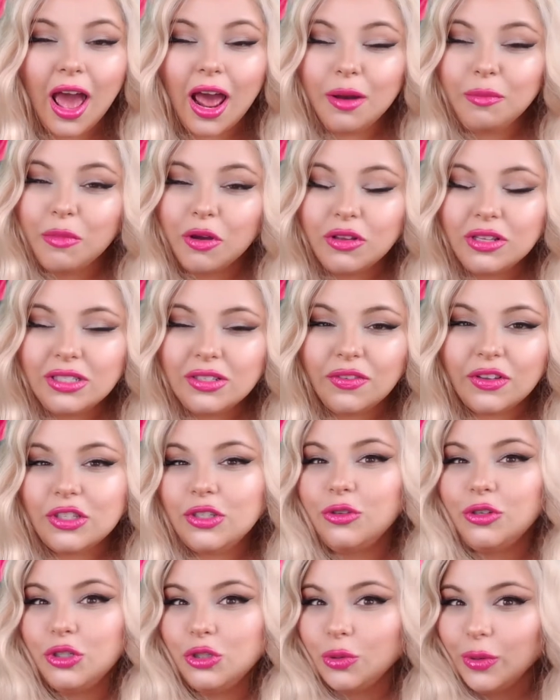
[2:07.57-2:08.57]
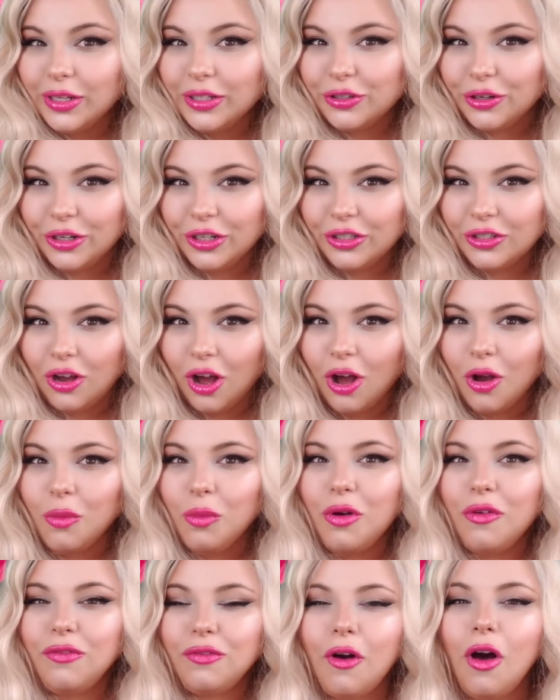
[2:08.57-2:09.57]
And most of us who enjoy dirty
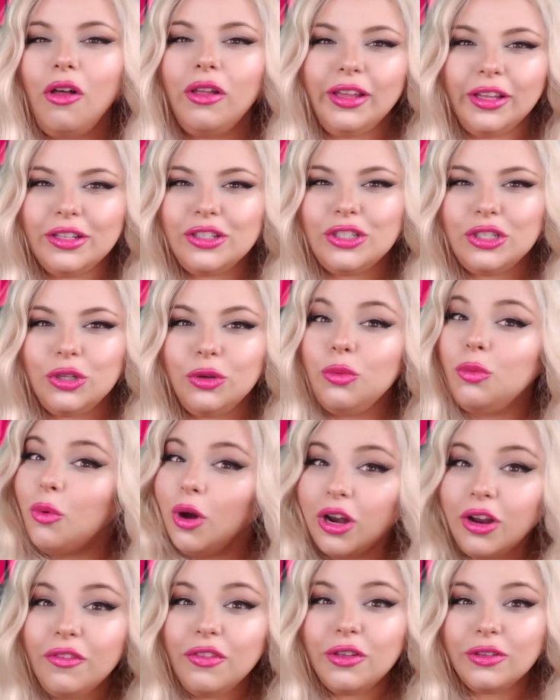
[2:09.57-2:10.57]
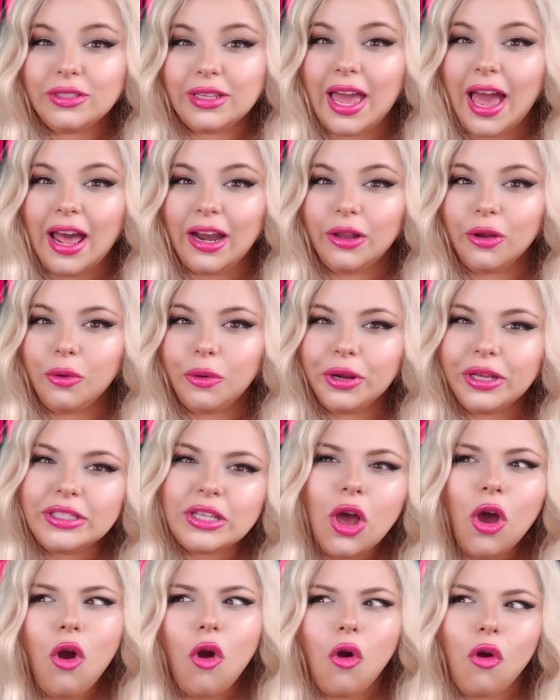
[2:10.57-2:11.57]
talk will fall into one of those categories,